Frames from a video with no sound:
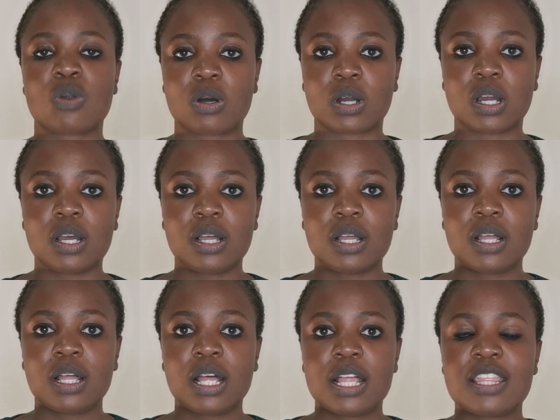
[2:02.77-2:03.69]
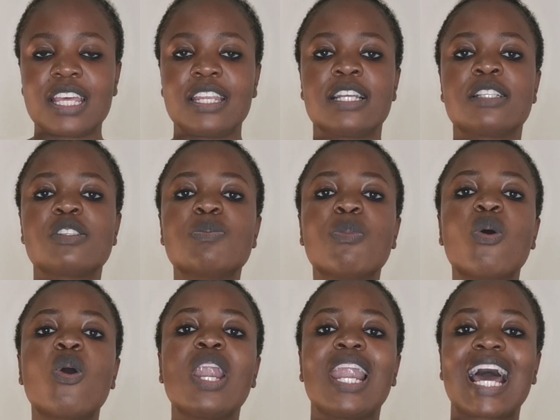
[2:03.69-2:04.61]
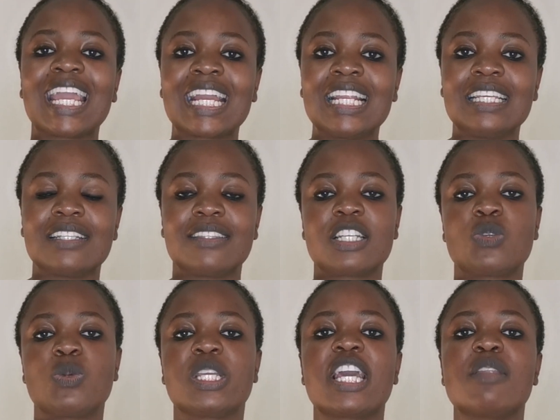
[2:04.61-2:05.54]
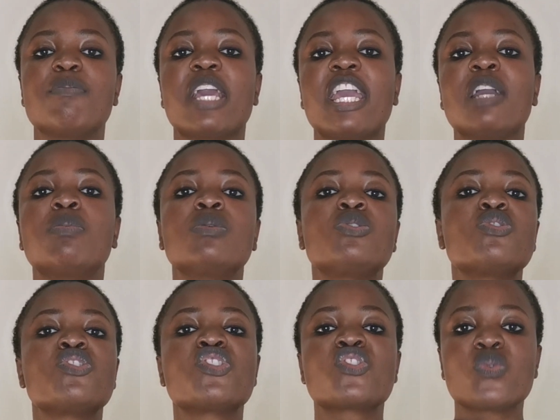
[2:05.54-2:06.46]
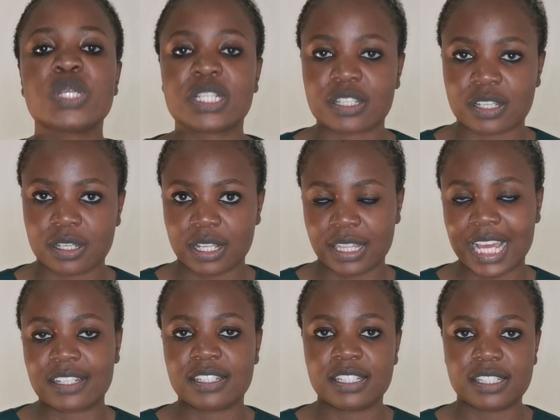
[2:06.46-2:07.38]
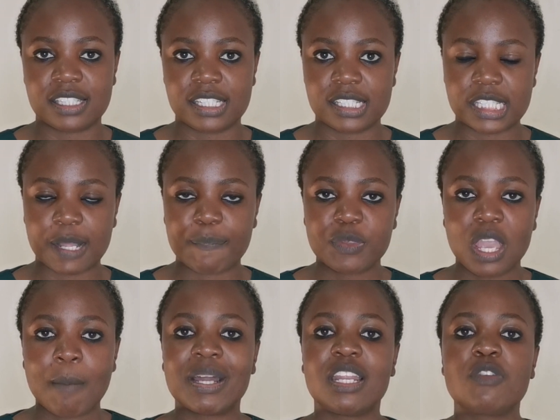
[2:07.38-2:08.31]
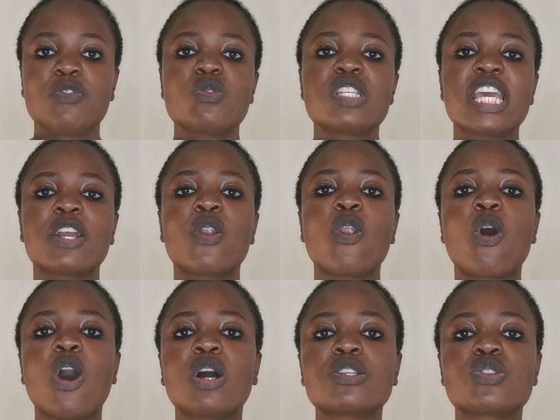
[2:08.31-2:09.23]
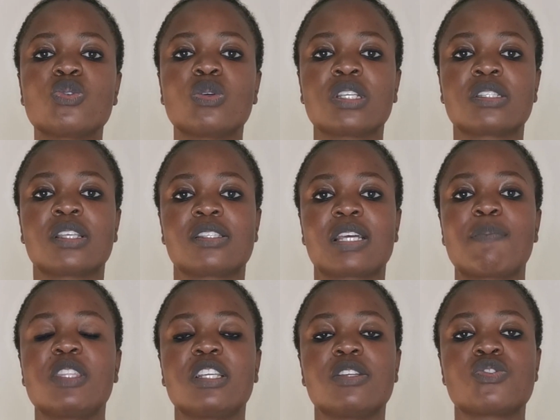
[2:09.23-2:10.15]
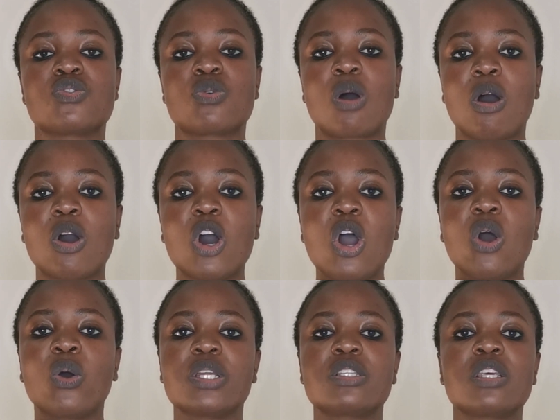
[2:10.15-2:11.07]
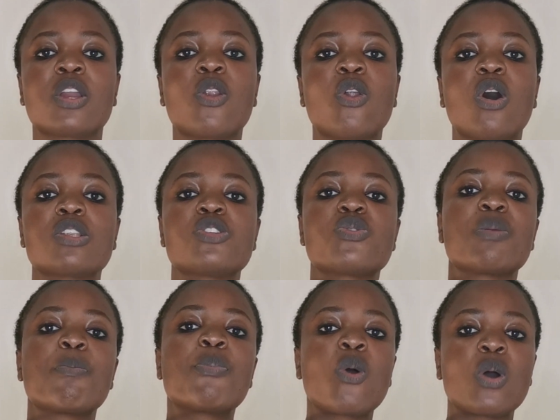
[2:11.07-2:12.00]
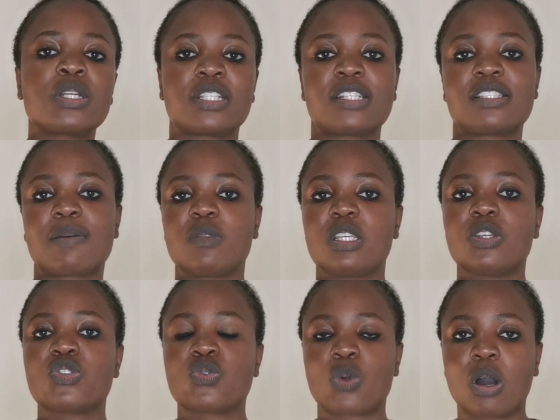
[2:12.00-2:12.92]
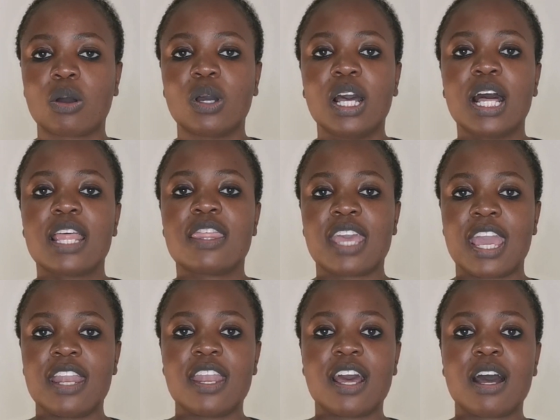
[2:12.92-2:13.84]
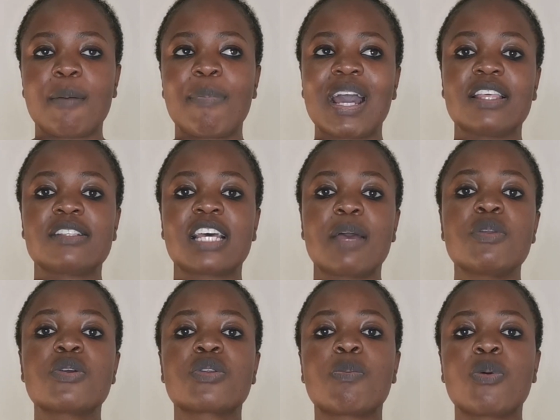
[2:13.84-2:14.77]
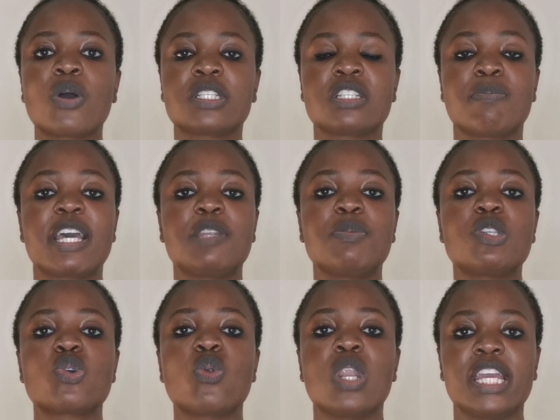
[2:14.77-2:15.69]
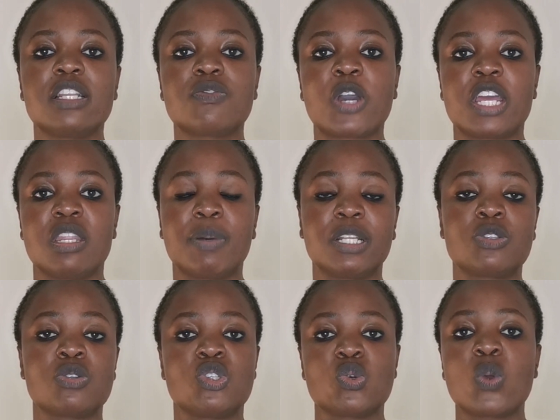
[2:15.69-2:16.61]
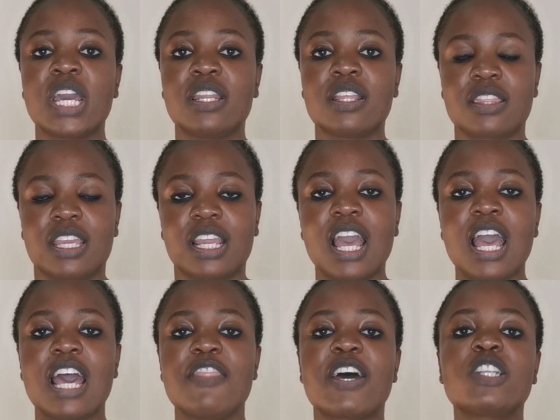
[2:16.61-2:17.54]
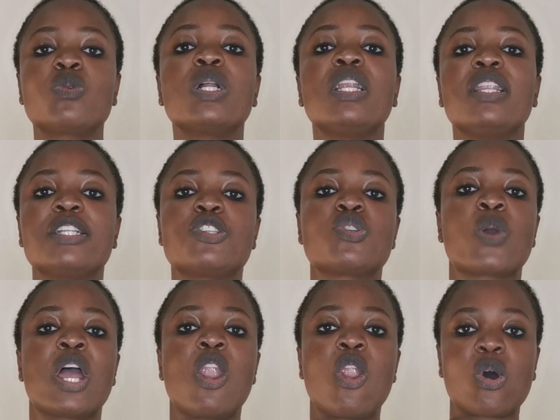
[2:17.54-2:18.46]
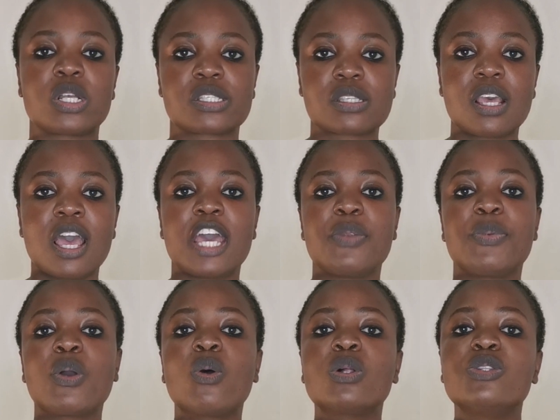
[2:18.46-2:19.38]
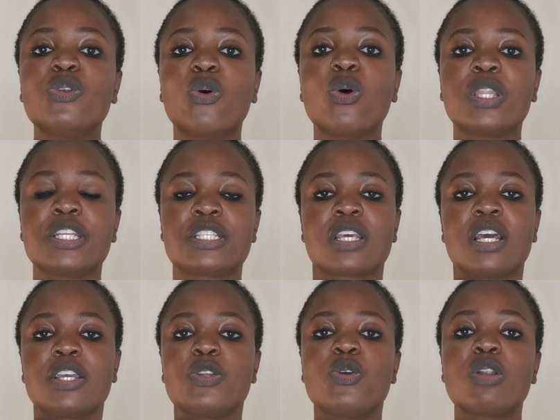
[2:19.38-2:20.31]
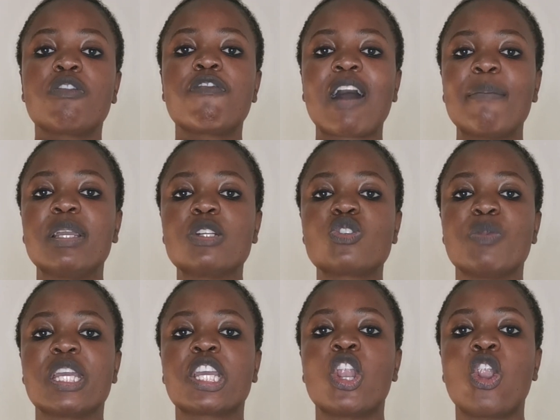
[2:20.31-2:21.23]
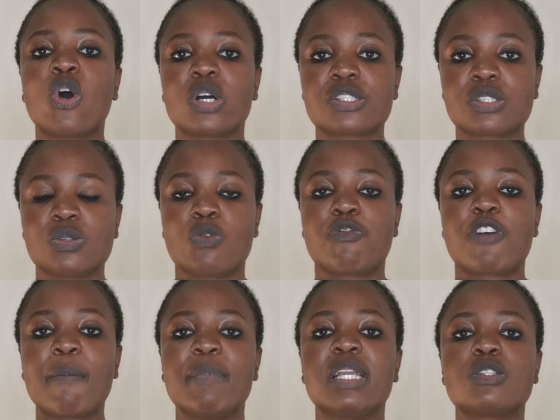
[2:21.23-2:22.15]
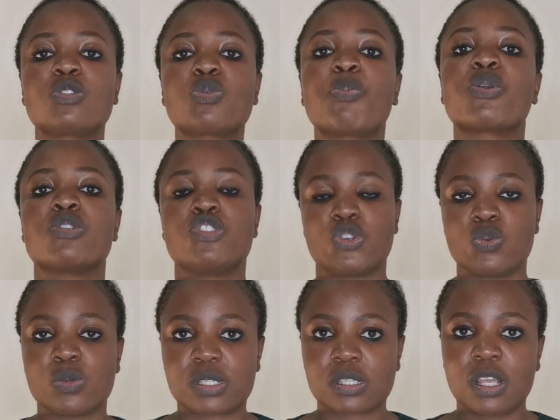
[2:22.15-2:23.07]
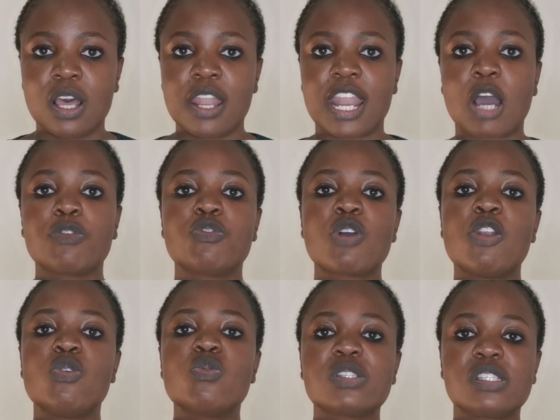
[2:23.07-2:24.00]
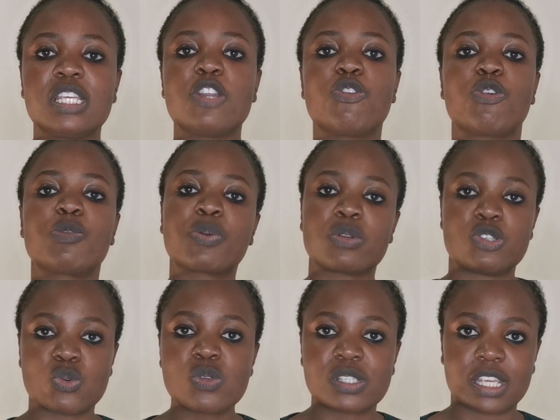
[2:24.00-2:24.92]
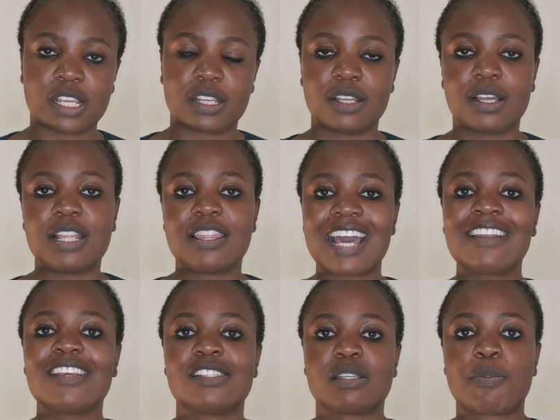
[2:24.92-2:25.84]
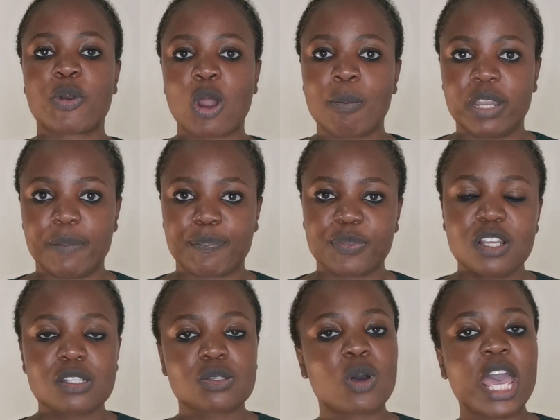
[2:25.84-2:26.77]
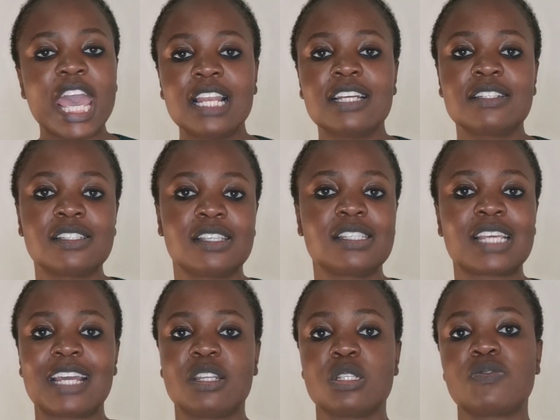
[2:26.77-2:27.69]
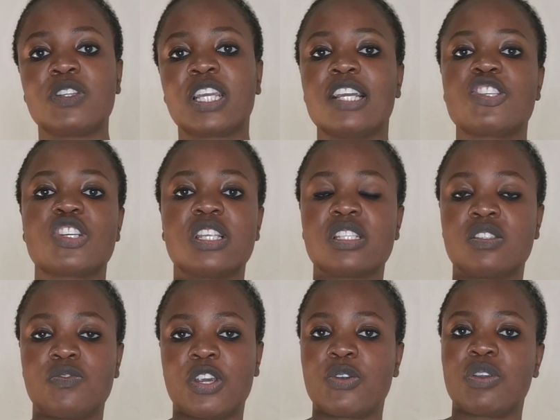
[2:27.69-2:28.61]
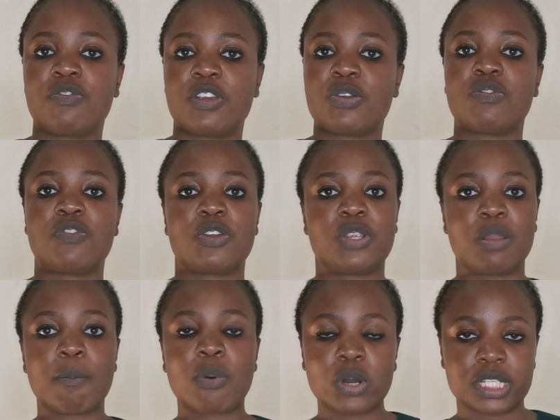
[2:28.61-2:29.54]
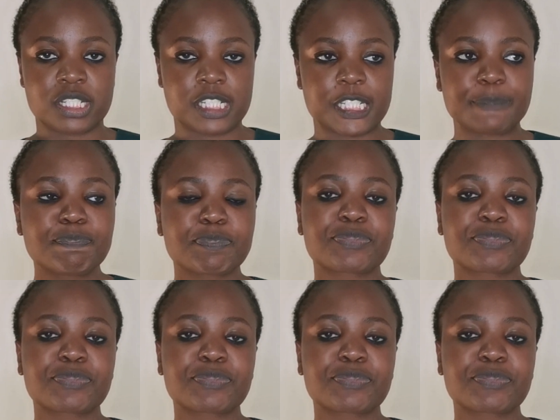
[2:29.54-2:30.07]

wrong, then it is more likely that we can be able to treat that disease. But if you take long to notice that something is wrong, or you take long to report that something is wrong, then by the time you report, it might be too late for anybody to do anything. And that will lead to a loss. And we all know that you're not farming to make a loss. You're farming to produce. Now, if you are losing, you're not producing. And that is a problem. So early disease identification is very, very, very important.